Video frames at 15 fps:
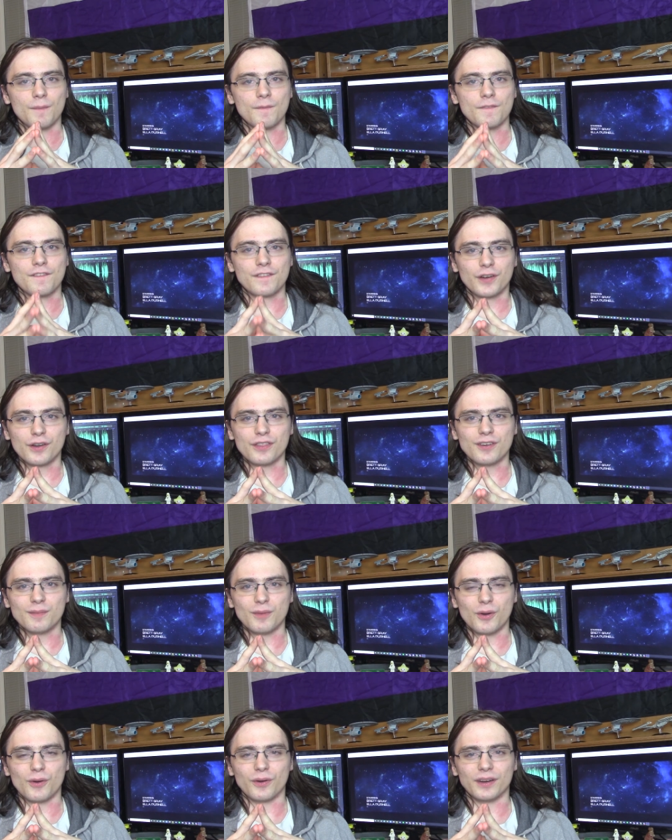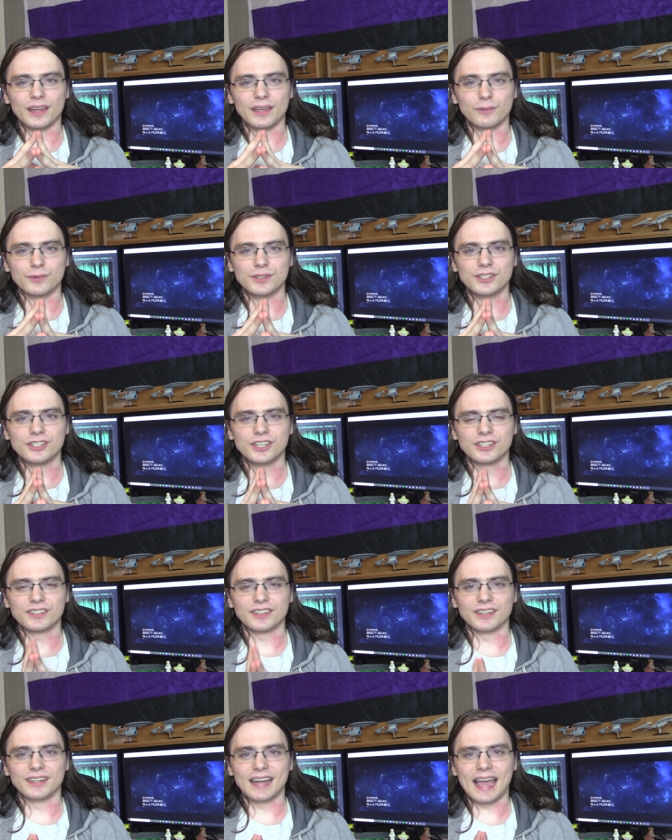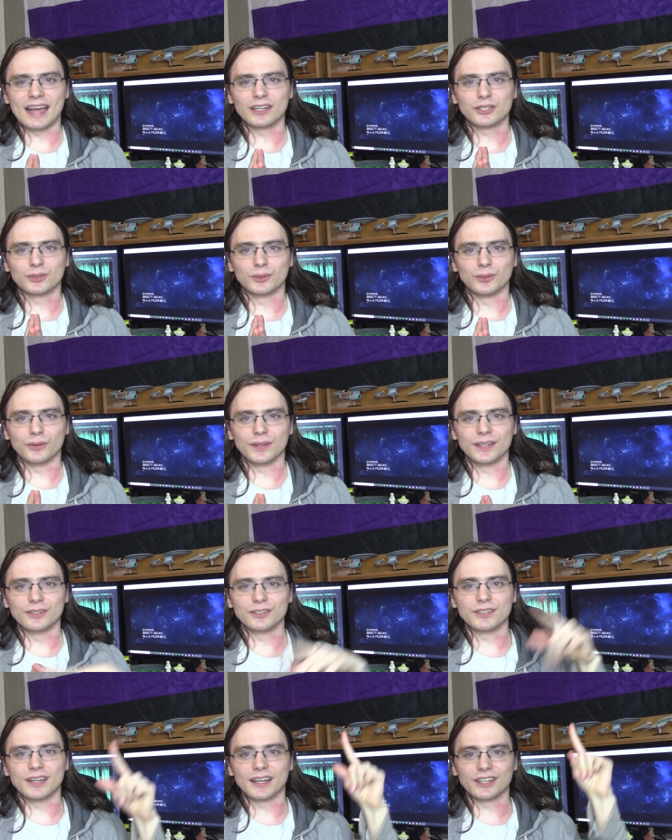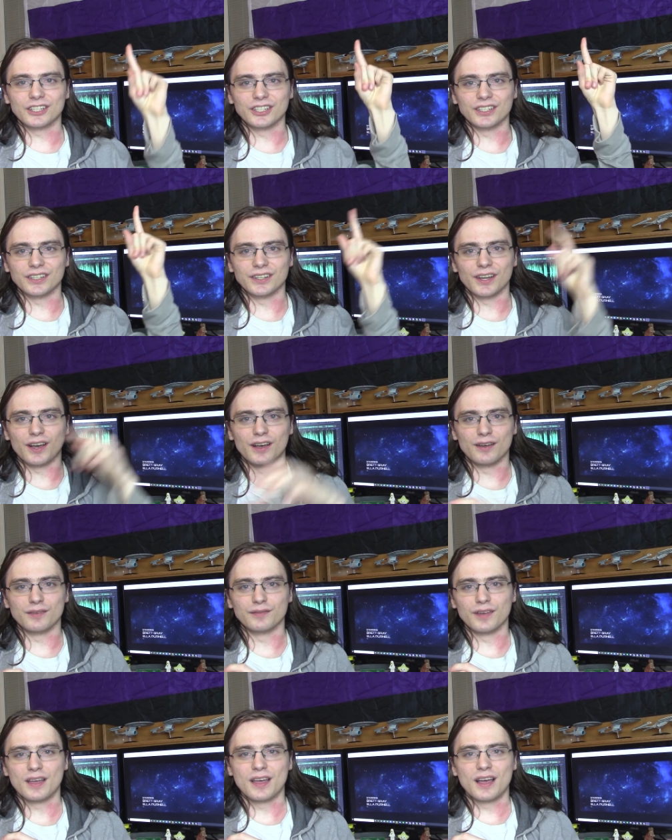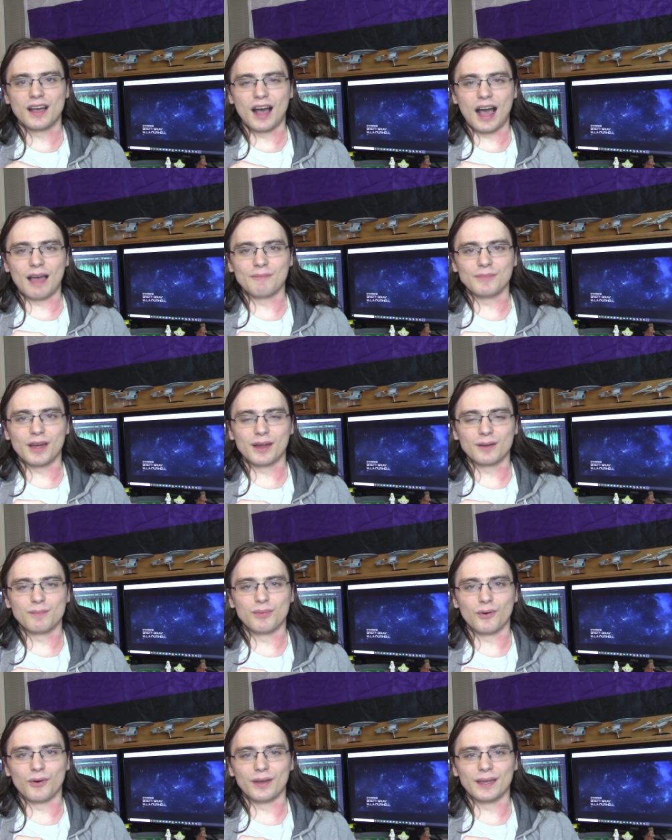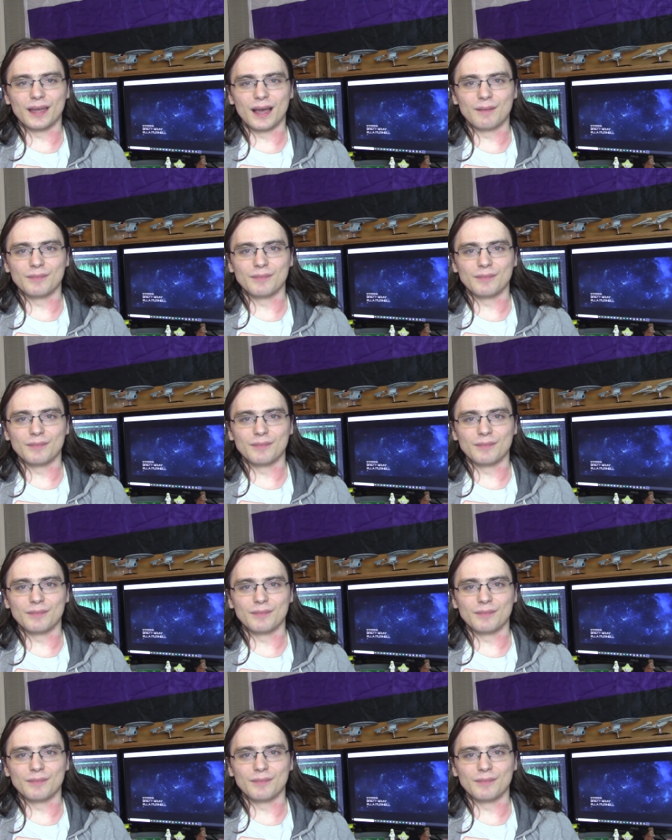furthermore, it was just the natural introduction of, I'm not a boy, I'm